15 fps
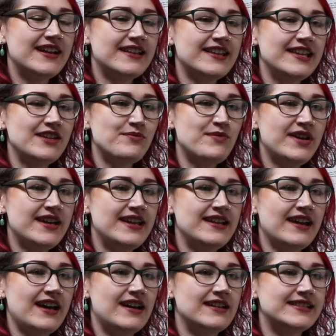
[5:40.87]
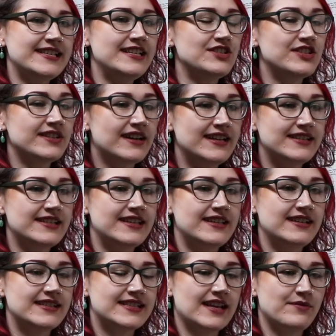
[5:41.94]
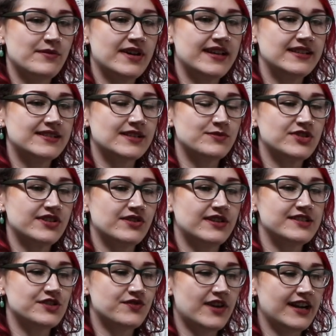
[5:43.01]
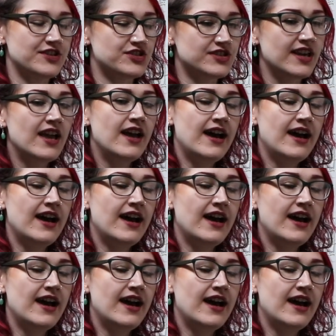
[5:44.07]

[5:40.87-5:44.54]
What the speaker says: keep my teaching ideas and my subject knowledge fresh